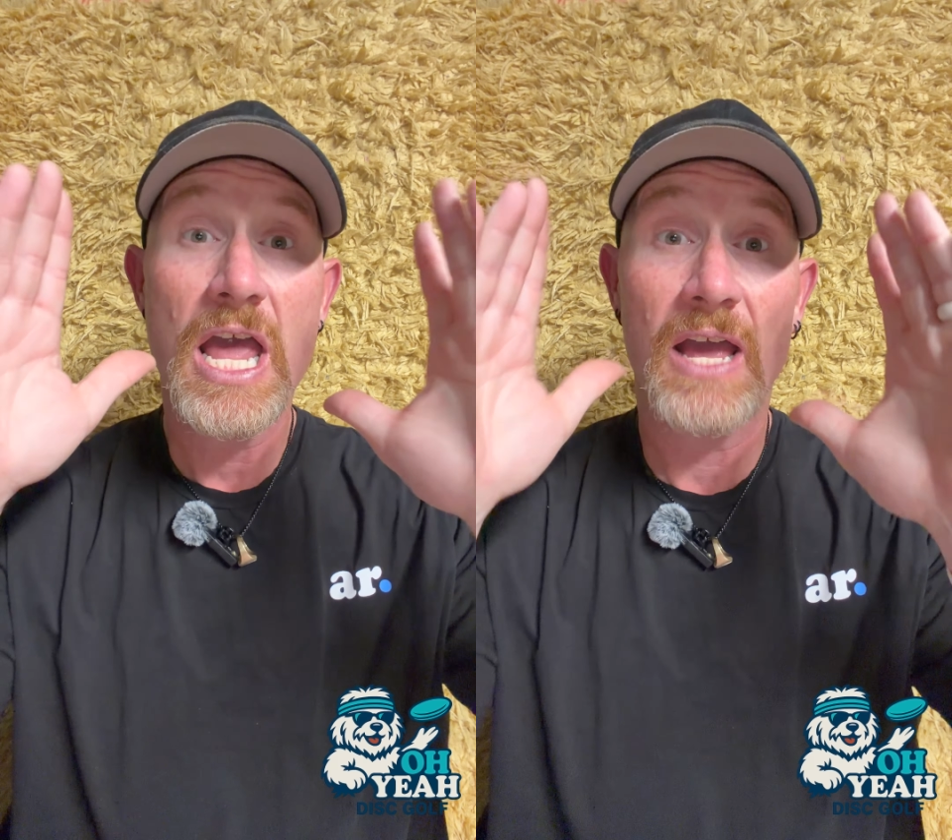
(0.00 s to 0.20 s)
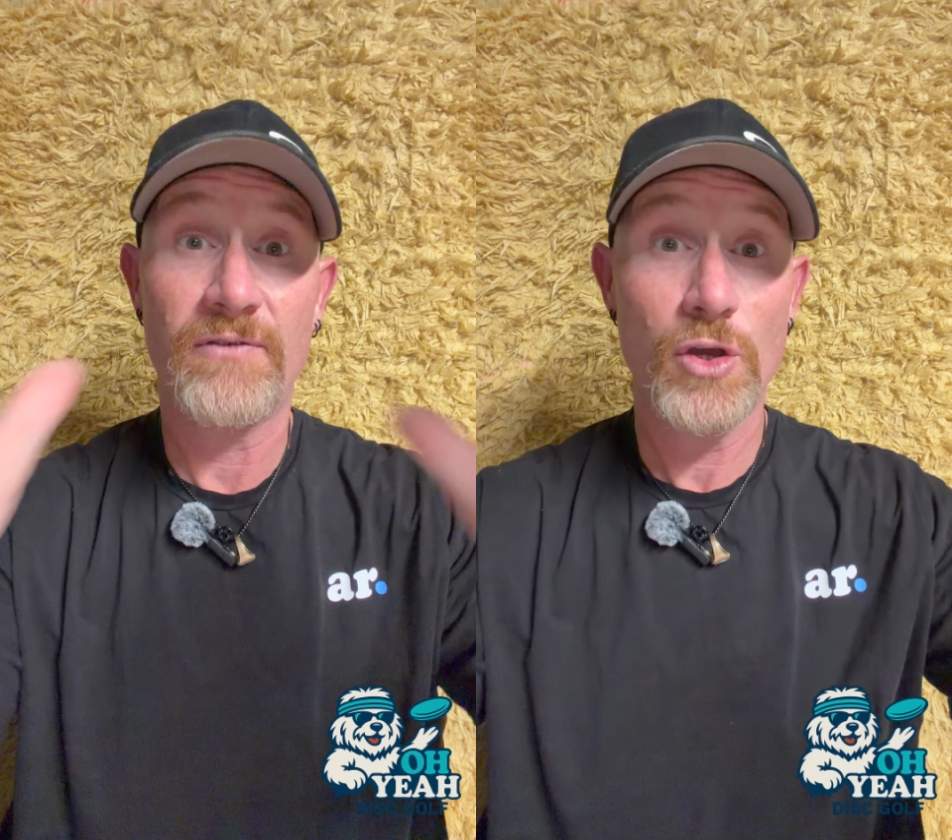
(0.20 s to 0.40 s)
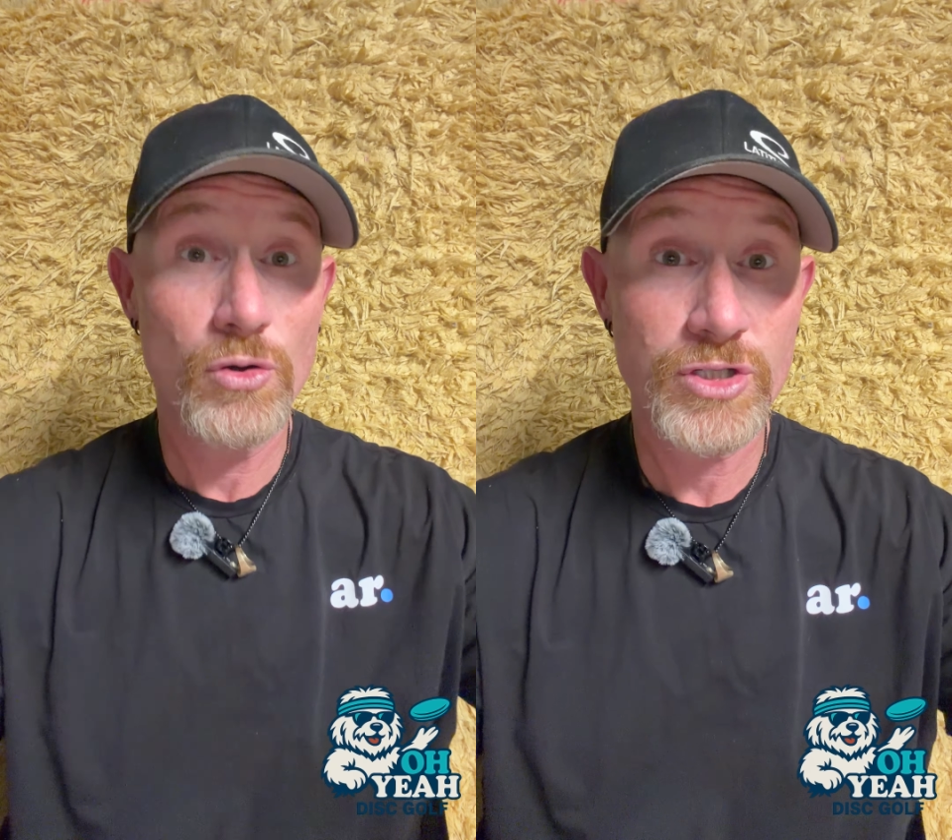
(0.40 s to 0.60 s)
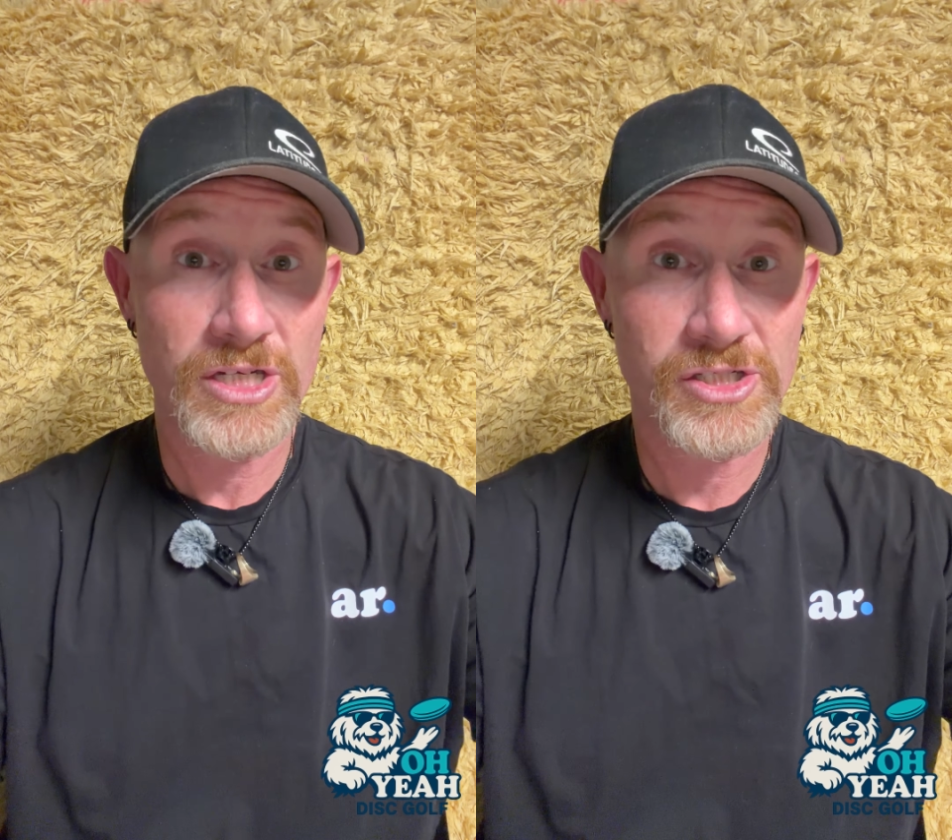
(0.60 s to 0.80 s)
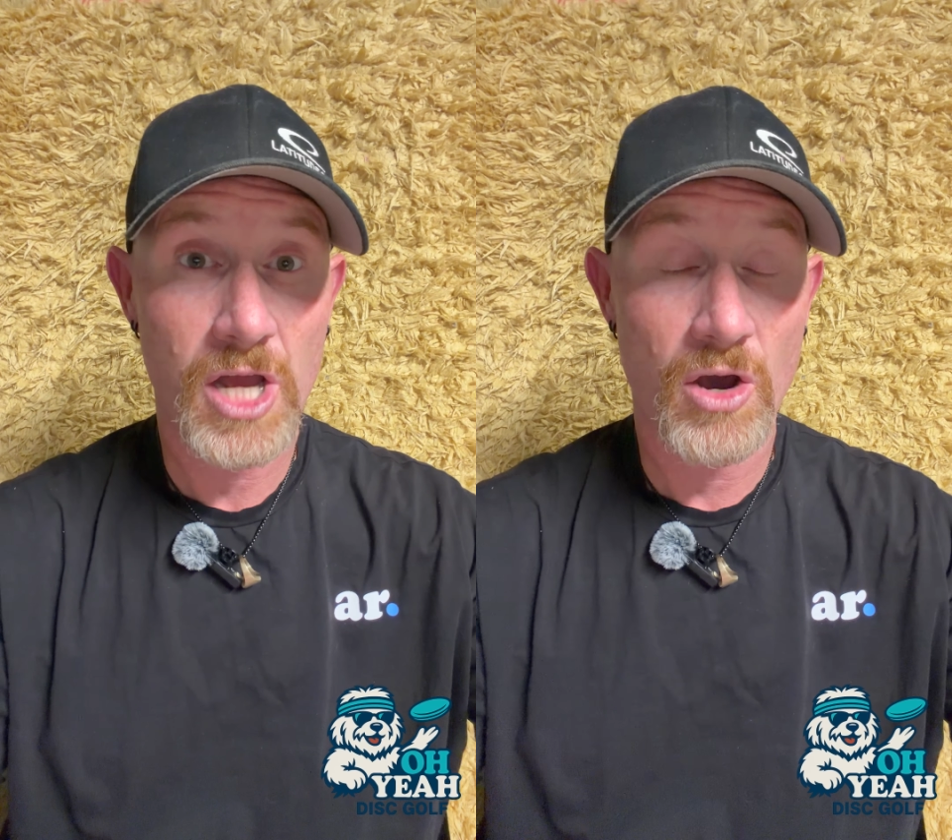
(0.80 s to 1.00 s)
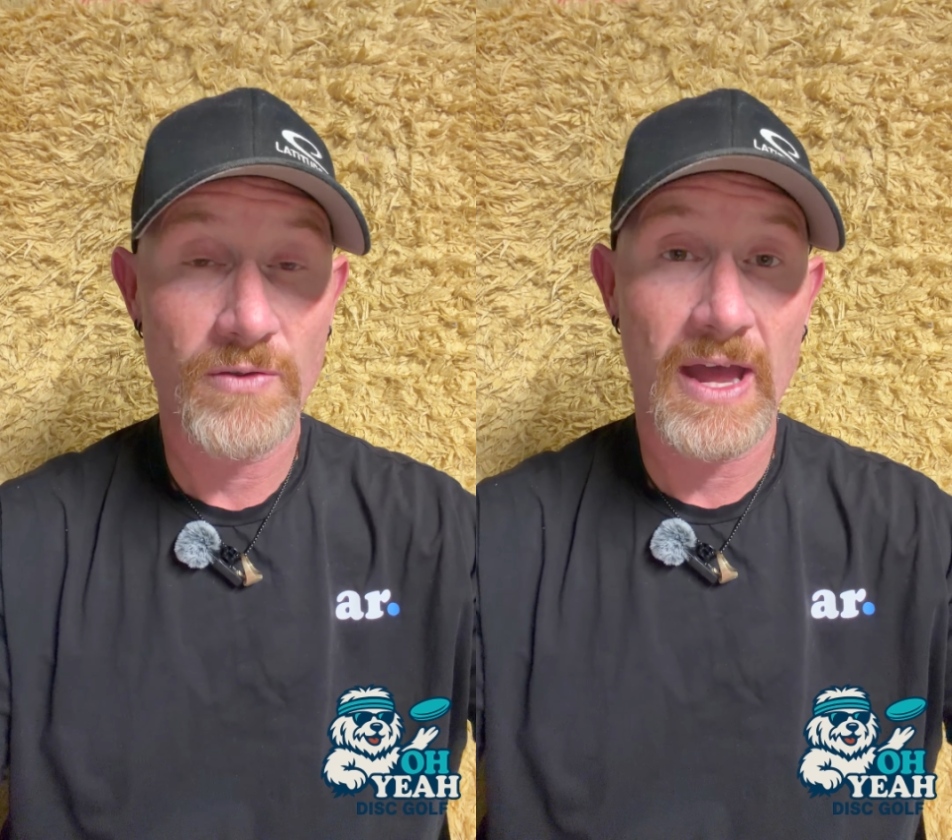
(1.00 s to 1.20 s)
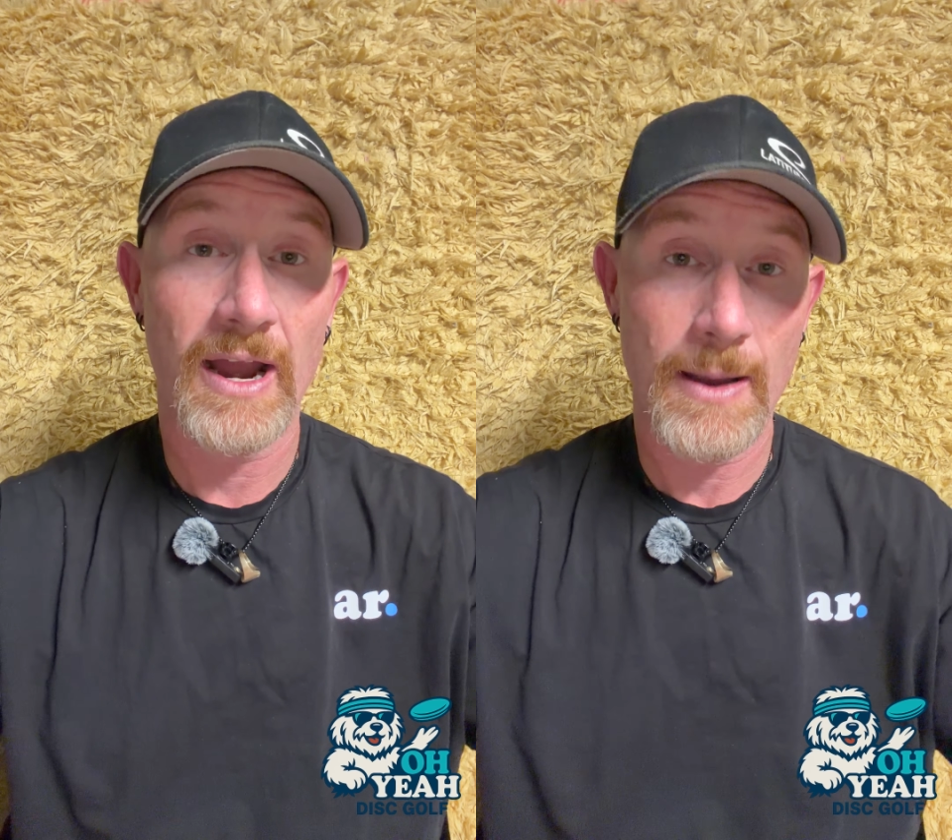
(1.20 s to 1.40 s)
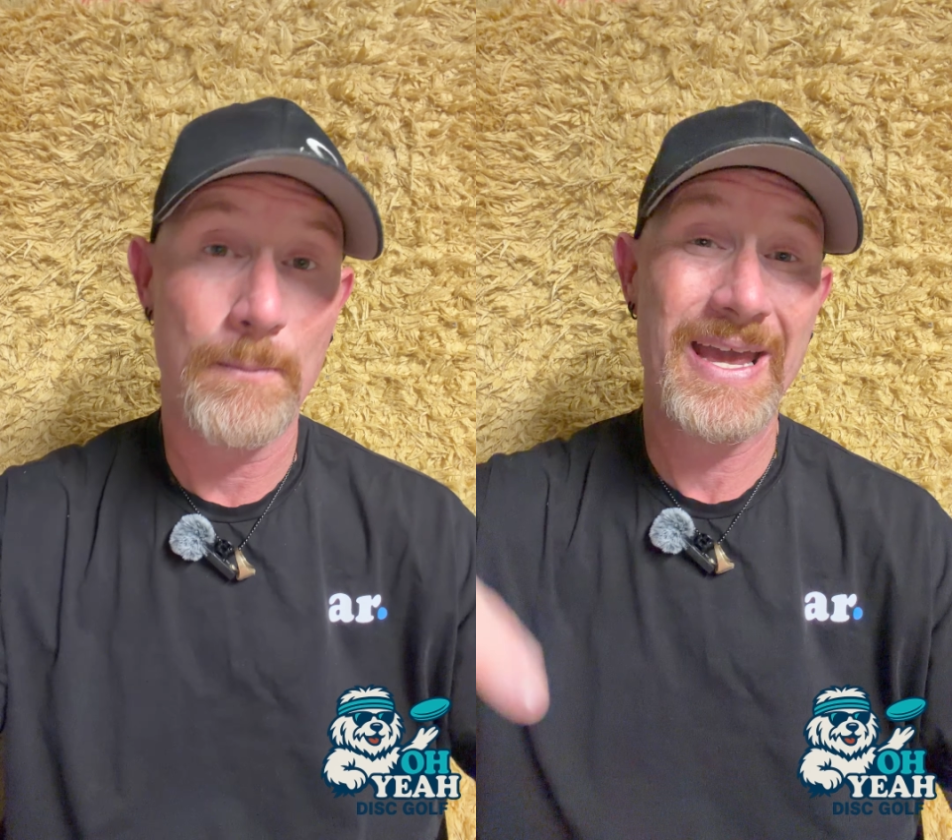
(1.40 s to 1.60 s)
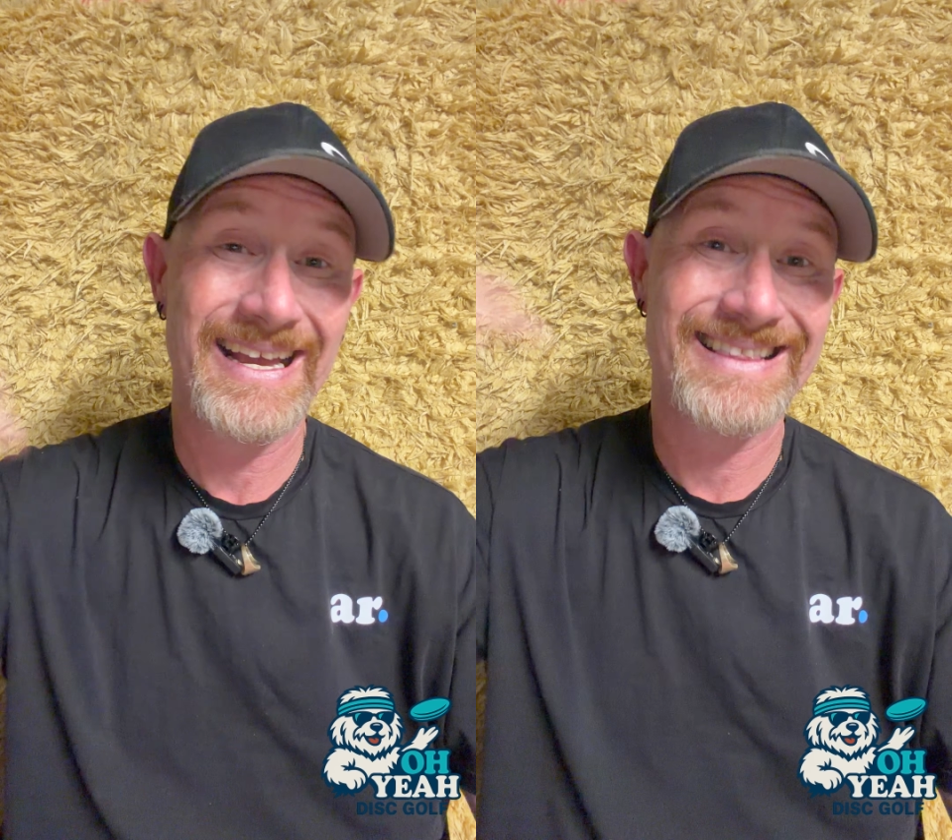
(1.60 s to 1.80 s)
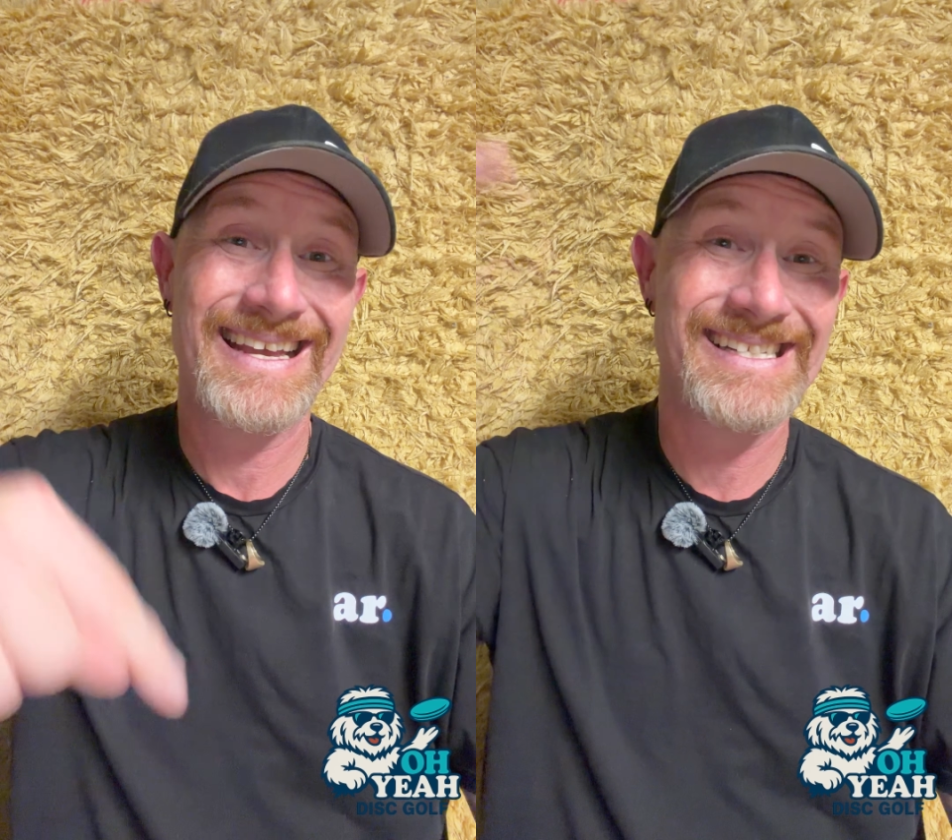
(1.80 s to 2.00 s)
if you just go there and pick
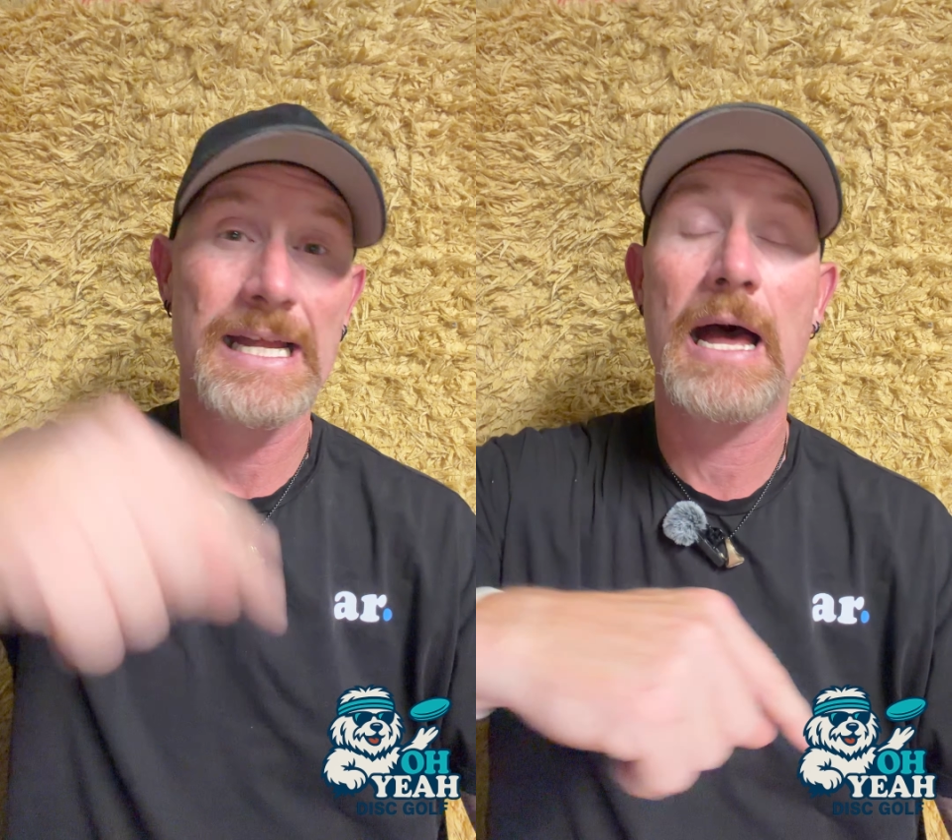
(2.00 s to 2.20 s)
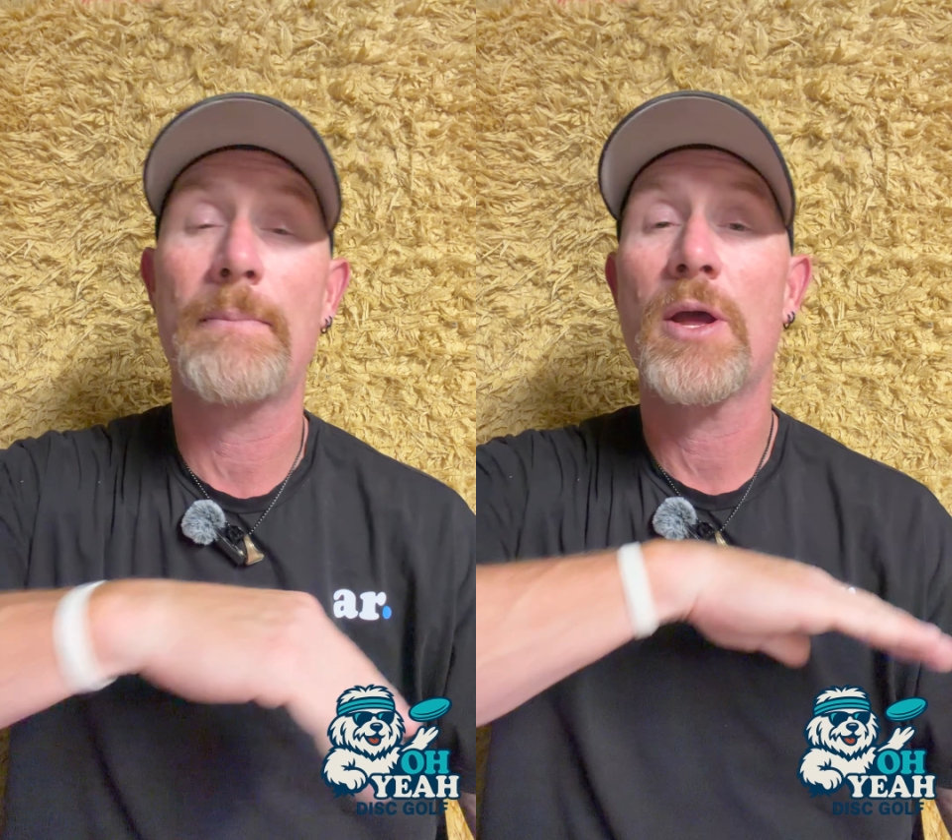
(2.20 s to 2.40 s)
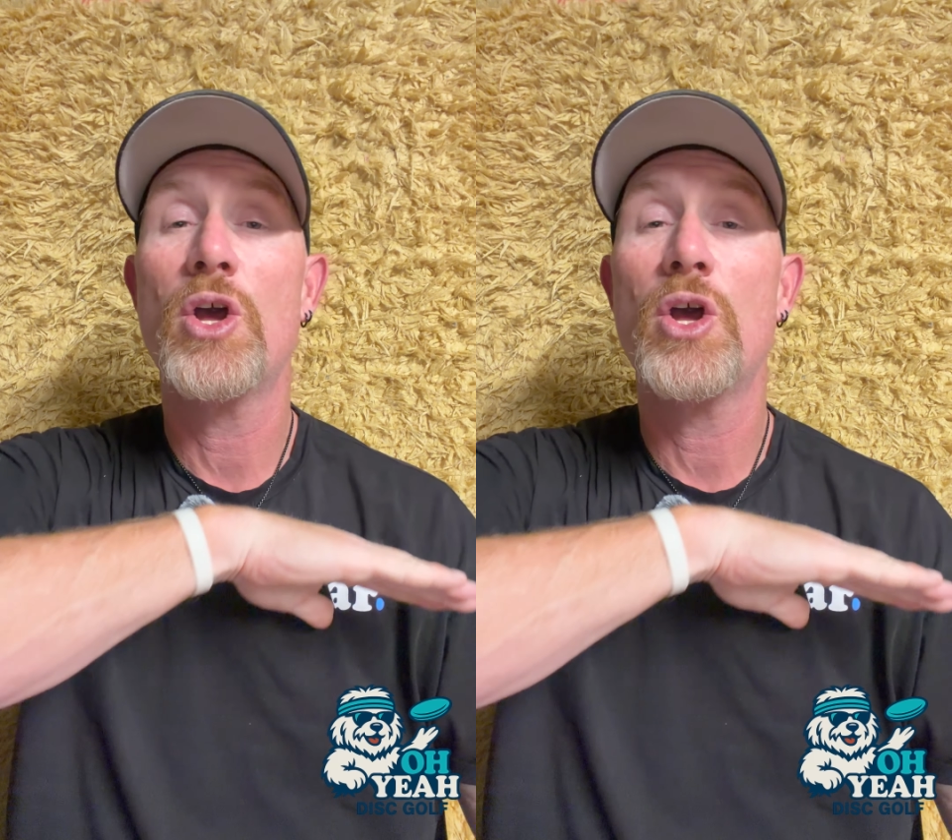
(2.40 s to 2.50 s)
these up,